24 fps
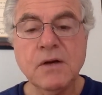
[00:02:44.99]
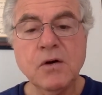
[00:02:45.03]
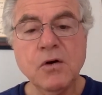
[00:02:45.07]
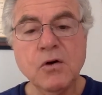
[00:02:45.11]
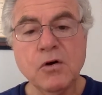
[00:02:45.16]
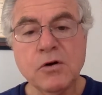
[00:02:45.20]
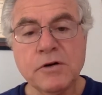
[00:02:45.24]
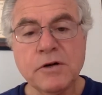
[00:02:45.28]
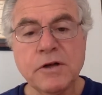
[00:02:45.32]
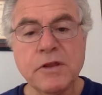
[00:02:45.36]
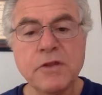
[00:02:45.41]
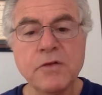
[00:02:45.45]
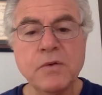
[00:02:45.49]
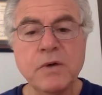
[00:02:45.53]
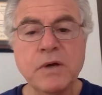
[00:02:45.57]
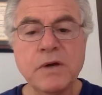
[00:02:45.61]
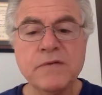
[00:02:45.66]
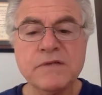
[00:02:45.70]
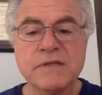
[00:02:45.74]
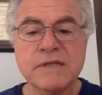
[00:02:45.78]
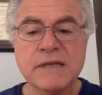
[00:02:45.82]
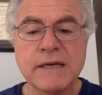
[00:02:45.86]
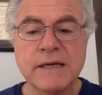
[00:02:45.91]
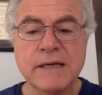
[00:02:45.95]
Or another way
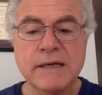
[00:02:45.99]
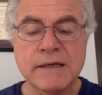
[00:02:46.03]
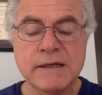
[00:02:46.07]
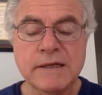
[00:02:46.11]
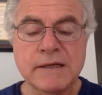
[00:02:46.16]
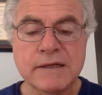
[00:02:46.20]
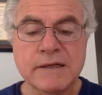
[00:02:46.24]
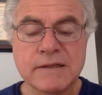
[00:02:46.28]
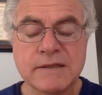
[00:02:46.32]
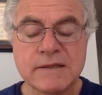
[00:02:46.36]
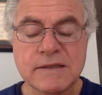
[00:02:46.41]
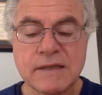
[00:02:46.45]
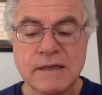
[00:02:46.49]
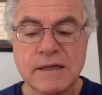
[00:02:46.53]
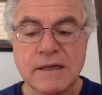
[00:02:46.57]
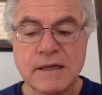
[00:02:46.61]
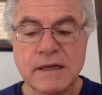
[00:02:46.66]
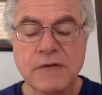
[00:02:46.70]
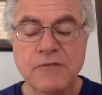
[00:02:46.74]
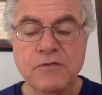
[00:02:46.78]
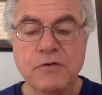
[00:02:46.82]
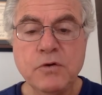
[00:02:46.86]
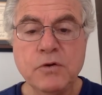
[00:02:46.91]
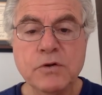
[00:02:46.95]
of saying it is,
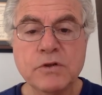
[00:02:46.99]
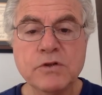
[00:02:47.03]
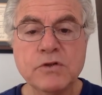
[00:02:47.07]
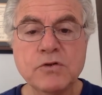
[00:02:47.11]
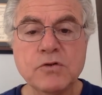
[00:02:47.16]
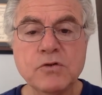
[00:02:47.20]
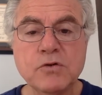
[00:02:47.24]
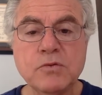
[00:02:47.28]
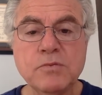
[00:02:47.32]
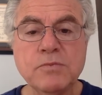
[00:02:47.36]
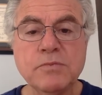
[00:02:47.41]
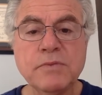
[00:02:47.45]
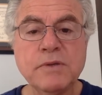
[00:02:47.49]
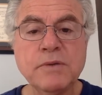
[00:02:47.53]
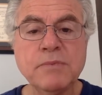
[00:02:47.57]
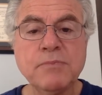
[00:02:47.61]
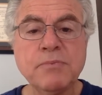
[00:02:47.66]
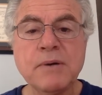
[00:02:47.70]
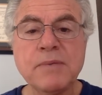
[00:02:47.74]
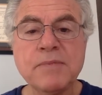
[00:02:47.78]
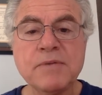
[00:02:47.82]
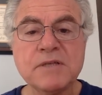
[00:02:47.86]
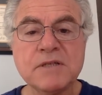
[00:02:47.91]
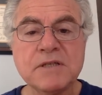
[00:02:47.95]
if you assume the
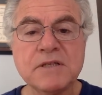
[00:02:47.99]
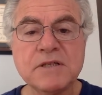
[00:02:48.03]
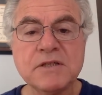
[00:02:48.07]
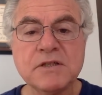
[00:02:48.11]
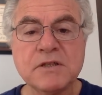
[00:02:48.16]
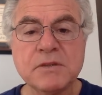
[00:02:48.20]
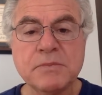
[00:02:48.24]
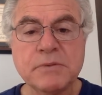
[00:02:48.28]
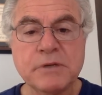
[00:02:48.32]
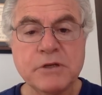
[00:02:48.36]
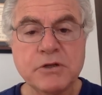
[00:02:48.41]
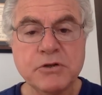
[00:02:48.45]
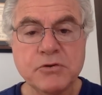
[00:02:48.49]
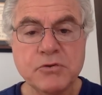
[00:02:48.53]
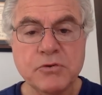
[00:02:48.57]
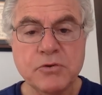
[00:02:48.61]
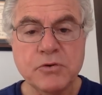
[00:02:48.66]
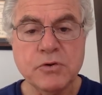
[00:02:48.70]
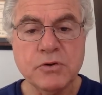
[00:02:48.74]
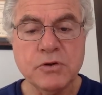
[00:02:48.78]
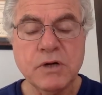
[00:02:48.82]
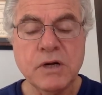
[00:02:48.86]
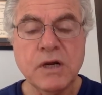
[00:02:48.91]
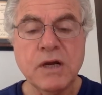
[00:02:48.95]
premises to be
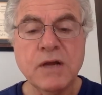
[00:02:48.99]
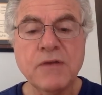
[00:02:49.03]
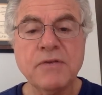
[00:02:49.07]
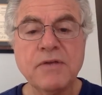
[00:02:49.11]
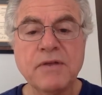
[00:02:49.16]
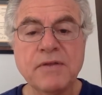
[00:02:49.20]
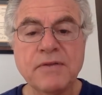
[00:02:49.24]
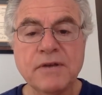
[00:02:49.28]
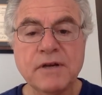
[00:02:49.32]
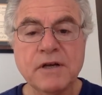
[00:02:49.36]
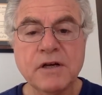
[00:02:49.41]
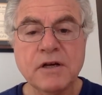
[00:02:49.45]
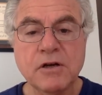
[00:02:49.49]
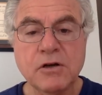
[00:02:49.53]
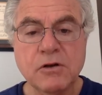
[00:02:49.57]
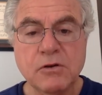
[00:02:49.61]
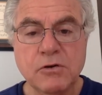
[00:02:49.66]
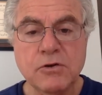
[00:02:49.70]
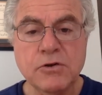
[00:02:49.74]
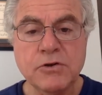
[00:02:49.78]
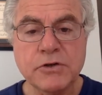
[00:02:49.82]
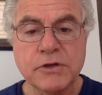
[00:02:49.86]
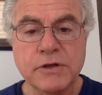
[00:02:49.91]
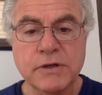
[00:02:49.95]
true, then the
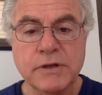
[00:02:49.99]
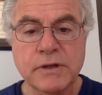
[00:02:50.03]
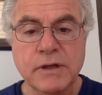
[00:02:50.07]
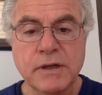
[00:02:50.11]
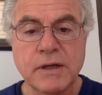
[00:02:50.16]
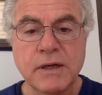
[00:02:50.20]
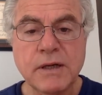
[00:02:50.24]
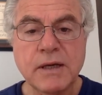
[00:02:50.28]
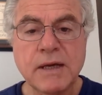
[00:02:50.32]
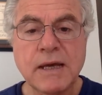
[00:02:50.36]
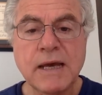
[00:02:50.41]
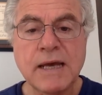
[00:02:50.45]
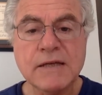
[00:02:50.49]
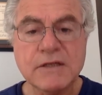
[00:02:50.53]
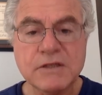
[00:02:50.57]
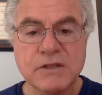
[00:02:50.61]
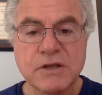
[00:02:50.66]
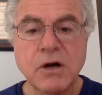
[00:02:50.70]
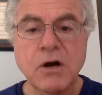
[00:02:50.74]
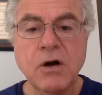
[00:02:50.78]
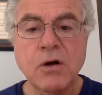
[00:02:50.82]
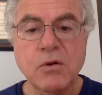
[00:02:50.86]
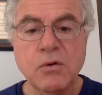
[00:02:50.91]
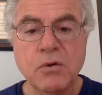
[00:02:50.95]
conclusion has to
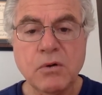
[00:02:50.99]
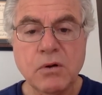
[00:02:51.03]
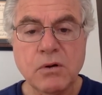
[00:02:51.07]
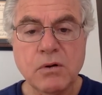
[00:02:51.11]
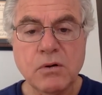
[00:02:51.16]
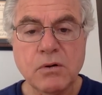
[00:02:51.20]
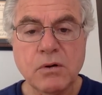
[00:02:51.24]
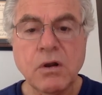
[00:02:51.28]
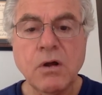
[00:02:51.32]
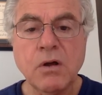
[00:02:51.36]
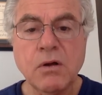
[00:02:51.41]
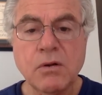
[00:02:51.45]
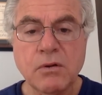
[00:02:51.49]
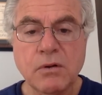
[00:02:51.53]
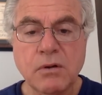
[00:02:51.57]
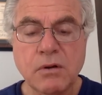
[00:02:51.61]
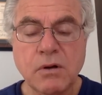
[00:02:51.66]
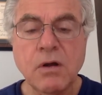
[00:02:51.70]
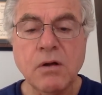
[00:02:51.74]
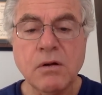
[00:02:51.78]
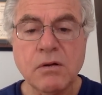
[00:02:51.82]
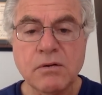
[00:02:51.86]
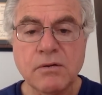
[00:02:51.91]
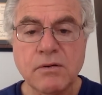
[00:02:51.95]

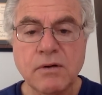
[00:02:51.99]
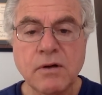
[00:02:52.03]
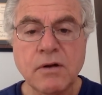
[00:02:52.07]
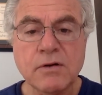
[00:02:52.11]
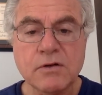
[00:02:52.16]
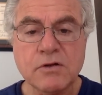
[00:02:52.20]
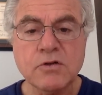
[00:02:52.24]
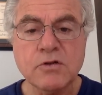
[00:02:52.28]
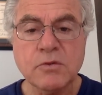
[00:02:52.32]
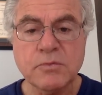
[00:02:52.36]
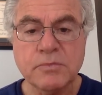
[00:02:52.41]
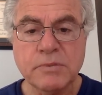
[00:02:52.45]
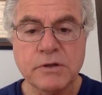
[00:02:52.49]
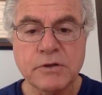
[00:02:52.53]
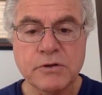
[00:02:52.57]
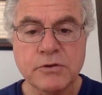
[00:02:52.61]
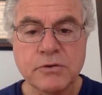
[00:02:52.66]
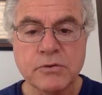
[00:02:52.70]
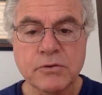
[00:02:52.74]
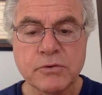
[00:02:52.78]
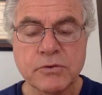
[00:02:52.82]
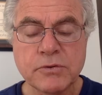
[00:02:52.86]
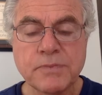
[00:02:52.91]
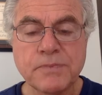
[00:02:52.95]
also be
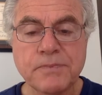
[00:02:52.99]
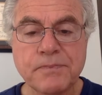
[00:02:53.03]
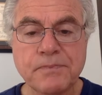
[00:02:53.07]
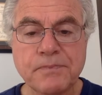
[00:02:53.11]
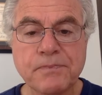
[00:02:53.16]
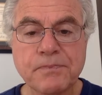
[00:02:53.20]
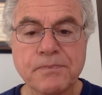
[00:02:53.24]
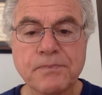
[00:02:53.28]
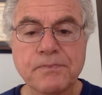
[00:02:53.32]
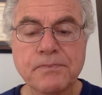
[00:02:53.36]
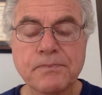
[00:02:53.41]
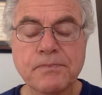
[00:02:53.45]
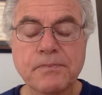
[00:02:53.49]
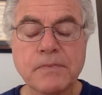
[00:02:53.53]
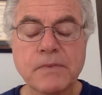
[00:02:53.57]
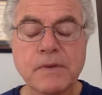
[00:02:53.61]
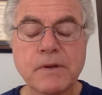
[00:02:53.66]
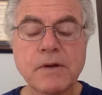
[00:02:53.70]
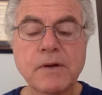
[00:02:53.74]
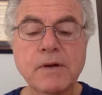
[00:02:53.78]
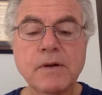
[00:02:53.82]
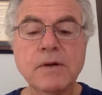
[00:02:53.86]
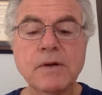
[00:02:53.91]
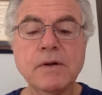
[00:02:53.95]
true.
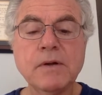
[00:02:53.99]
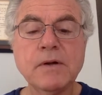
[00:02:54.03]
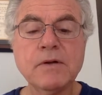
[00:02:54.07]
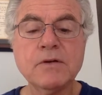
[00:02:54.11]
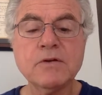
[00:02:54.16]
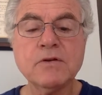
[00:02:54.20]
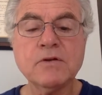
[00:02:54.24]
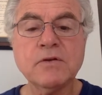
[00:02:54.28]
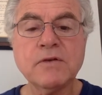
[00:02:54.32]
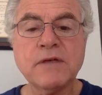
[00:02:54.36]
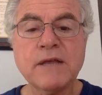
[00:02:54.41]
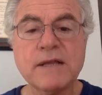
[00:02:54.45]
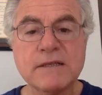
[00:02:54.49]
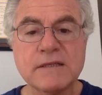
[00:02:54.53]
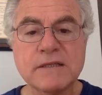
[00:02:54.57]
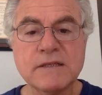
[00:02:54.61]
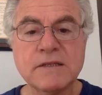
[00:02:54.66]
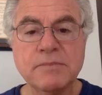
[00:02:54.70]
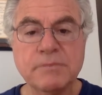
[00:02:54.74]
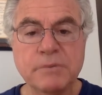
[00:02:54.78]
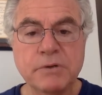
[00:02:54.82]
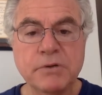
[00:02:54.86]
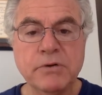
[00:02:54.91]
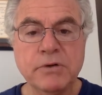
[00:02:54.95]
So that's
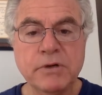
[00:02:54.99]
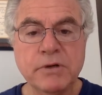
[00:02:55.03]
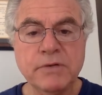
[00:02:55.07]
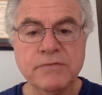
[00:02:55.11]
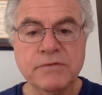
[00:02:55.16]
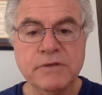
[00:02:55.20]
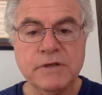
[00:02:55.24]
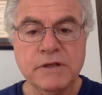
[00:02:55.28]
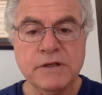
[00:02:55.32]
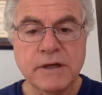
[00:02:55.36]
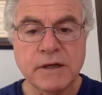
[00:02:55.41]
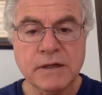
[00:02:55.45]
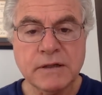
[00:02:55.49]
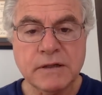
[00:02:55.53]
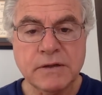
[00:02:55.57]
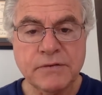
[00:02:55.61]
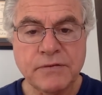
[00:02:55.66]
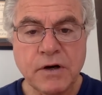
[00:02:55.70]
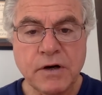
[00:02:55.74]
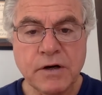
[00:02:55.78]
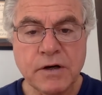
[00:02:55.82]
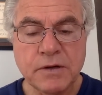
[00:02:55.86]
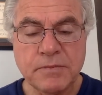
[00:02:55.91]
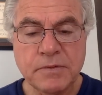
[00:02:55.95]
the beauty of deductive
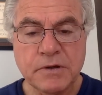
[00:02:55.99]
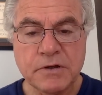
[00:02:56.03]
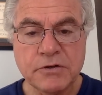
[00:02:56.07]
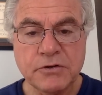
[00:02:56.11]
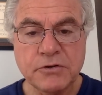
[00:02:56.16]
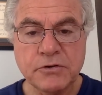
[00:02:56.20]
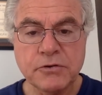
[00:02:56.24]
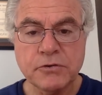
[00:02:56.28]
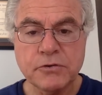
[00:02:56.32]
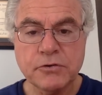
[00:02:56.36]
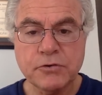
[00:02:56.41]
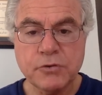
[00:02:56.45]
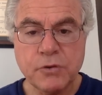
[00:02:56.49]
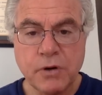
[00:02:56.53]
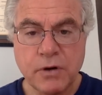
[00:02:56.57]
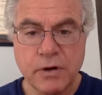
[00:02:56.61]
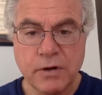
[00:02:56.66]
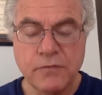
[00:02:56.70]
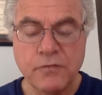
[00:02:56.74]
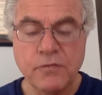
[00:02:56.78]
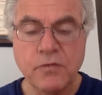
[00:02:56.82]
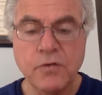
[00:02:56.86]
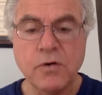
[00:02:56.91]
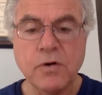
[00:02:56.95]
arguments. You're
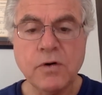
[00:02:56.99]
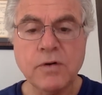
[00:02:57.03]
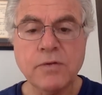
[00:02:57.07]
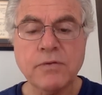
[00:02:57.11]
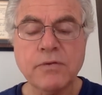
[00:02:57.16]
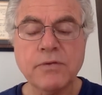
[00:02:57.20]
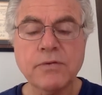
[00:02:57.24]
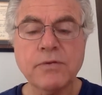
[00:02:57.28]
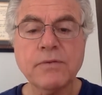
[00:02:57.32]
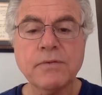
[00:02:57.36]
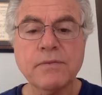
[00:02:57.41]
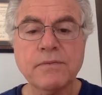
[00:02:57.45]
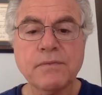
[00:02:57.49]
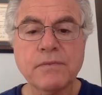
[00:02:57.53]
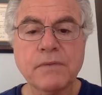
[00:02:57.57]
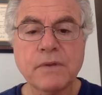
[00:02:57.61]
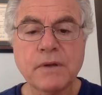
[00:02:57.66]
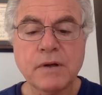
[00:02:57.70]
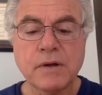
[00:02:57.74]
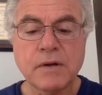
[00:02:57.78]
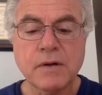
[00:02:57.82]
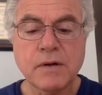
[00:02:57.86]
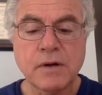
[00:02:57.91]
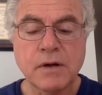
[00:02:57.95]
drawing forth
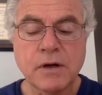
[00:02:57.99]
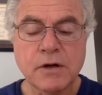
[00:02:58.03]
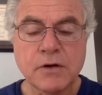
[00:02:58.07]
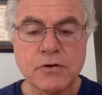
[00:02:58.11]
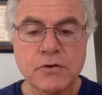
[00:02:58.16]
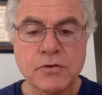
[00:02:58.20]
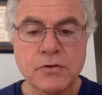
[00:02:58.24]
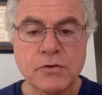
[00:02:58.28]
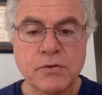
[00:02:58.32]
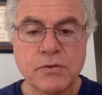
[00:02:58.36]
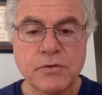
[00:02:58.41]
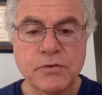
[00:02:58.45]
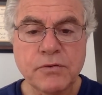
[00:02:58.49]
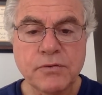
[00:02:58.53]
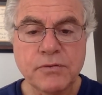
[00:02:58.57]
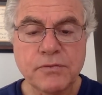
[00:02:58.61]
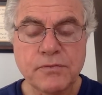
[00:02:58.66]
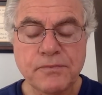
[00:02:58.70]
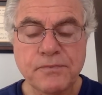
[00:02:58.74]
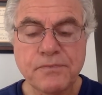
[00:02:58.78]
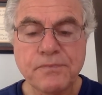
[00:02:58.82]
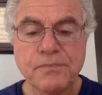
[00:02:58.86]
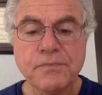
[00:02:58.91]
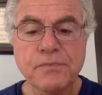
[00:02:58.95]
a truth
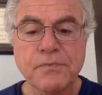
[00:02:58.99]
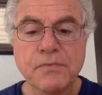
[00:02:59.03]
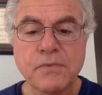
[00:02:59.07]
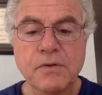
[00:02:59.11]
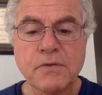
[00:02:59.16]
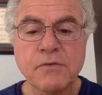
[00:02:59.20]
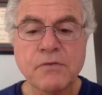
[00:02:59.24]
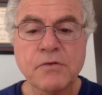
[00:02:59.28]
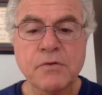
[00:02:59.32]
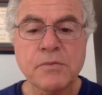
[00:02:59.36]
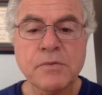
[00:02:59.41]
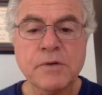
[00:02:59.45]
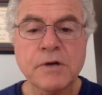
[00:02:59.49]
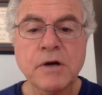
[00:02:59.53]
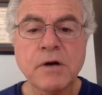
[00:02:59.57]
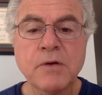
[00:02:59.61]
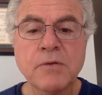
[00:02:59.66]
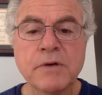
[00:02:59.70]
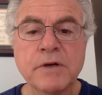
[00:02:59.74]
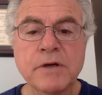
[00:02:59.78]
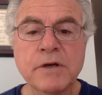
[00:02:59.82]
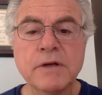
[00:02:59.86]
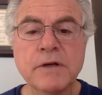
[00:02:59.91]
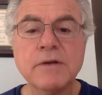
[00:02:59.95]
from an
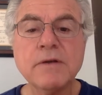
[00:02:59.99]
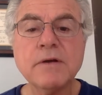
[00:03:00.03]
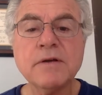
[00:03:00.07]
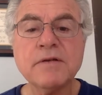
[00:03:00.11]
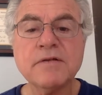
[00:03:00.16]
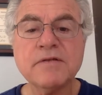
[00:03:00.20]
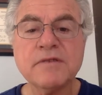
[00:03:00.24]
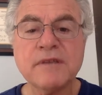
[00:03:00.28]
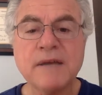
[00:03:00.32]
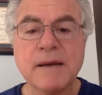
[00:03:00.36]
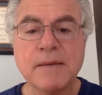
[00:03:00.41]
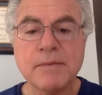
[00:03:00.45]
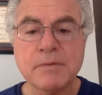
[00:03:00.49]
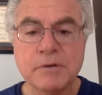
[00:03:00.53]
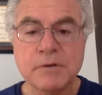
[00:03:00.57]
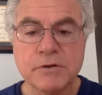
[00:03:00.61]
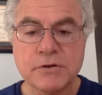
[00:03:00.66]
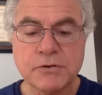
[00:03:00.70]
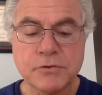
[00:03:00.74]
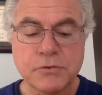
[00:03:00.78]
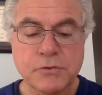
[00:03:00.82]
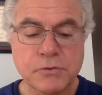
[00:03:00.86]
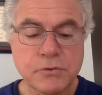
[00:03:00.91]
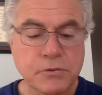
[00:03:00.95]
already
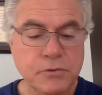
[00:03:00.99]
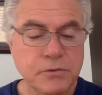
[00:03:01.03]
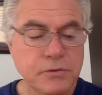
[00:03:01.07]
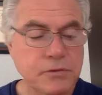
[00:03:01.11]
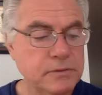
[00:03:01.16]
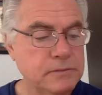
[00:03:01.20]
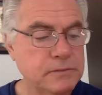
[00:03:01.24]
established truth.